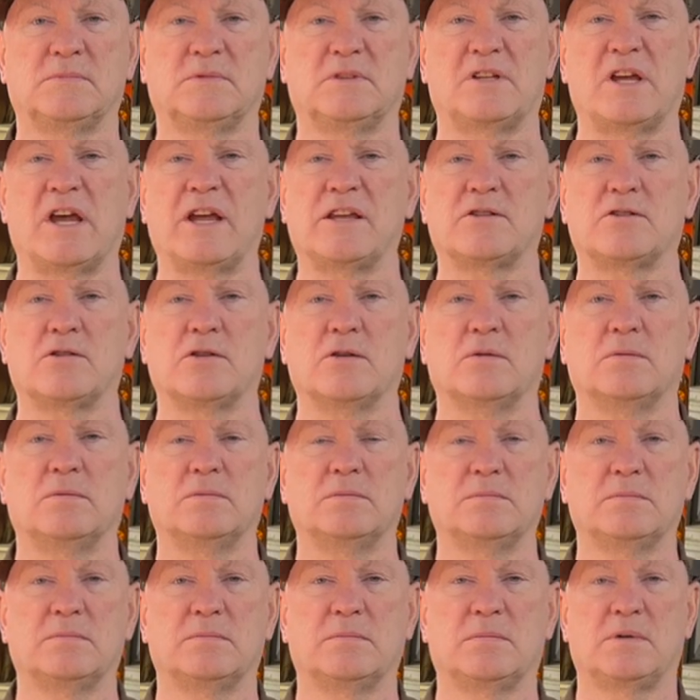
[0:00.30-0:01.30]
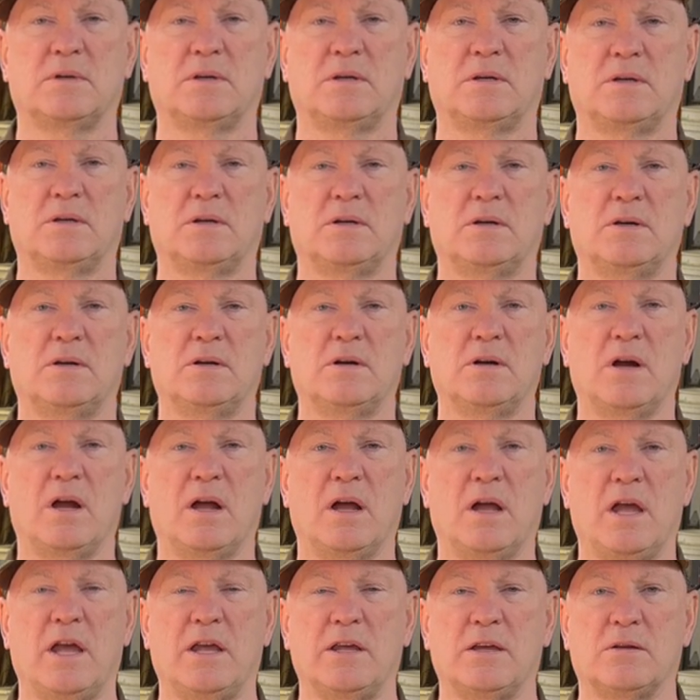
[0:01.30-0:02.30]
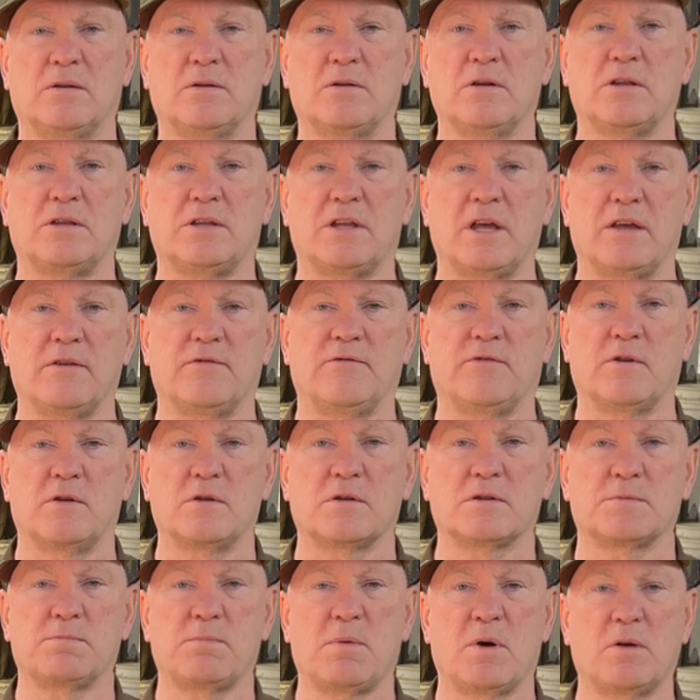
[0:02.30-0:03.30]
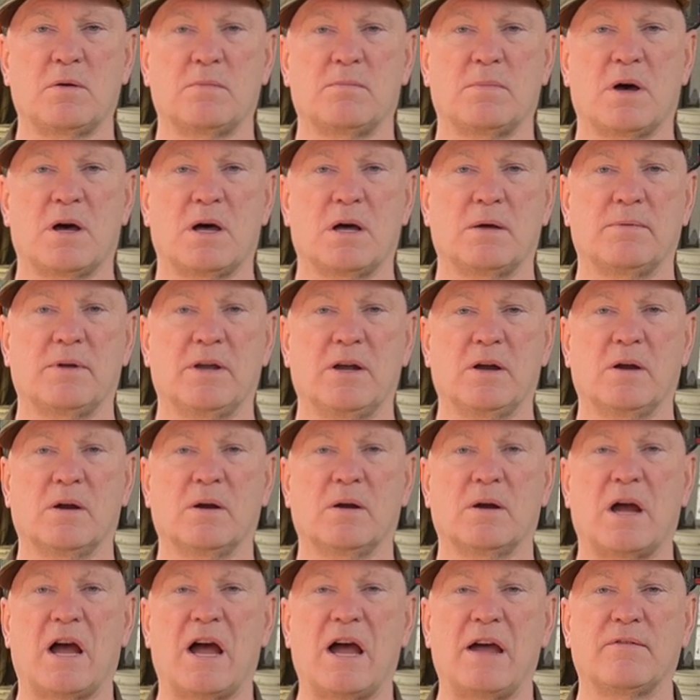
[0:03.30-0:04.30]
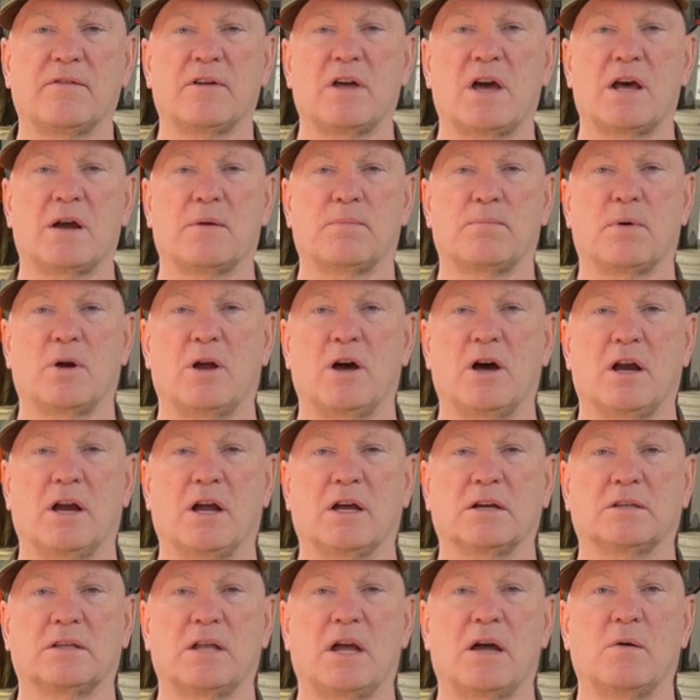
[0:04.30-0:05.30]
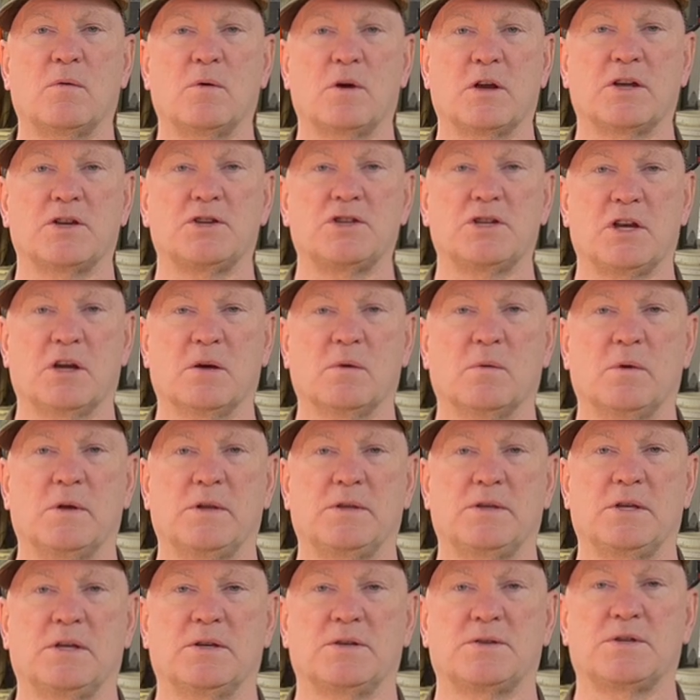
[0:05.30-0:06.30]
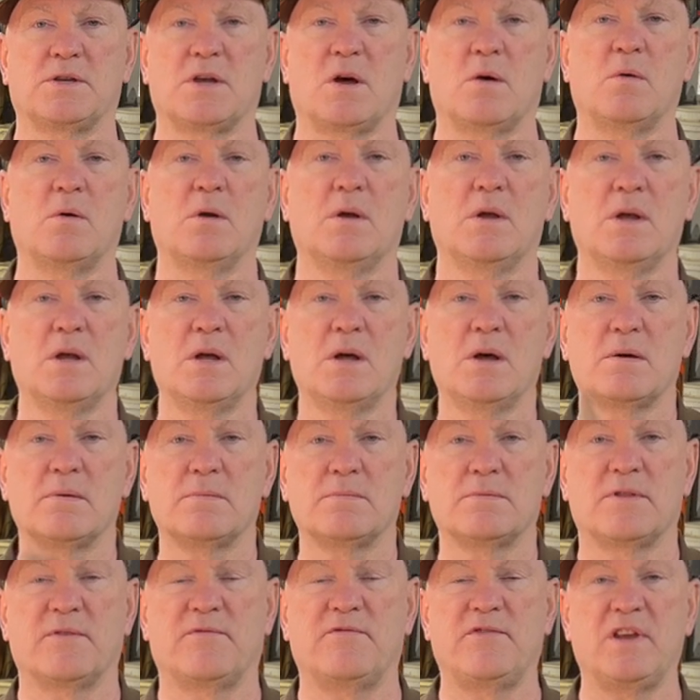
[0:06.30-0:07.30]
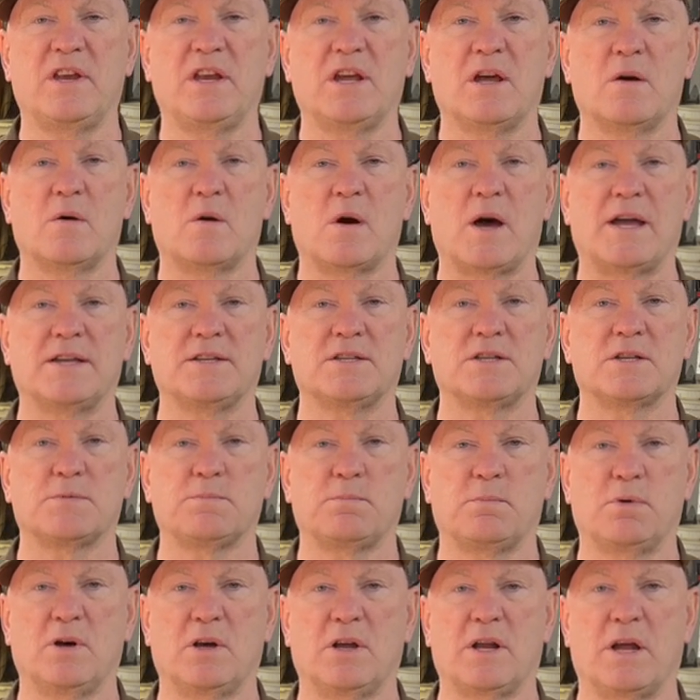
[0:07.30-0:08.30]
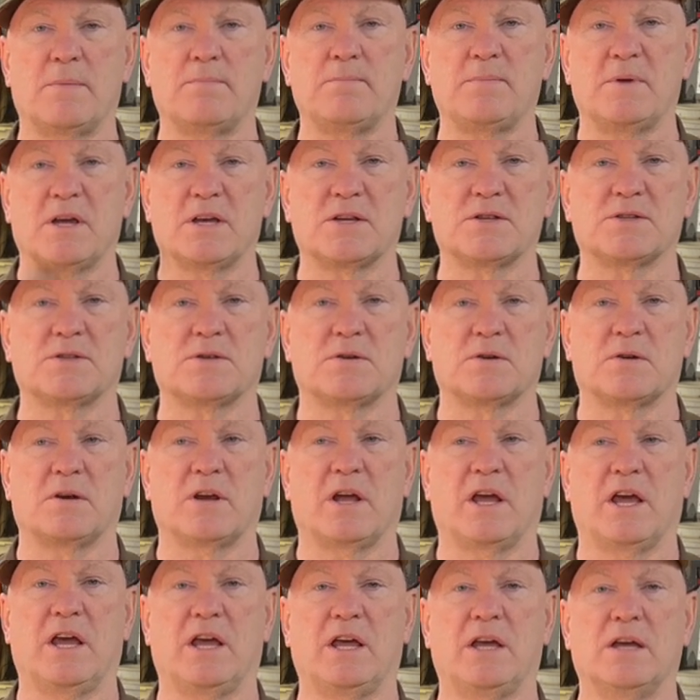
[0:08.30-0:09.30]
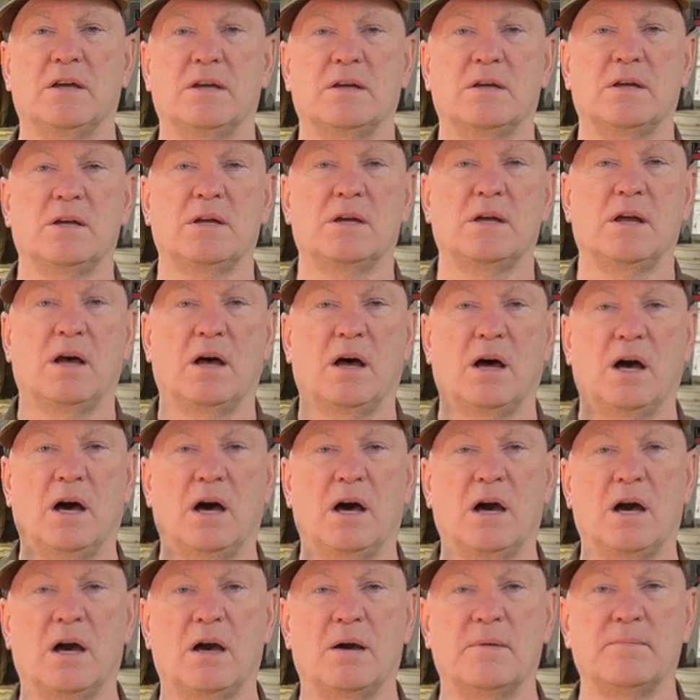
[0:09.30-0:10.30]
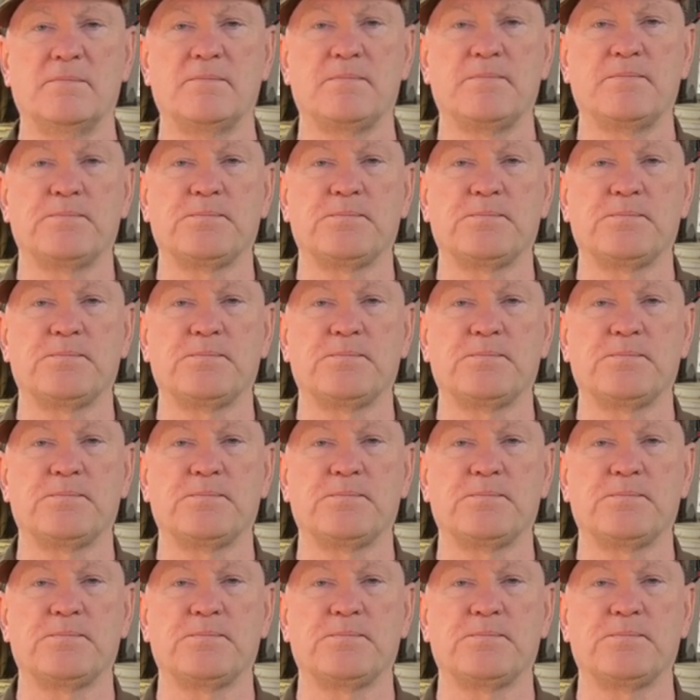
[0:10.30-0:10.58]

Take two. Hey, good day folks, Bota Bob here. I've got a product I wanna share with you. So the video I just put up yesterday um,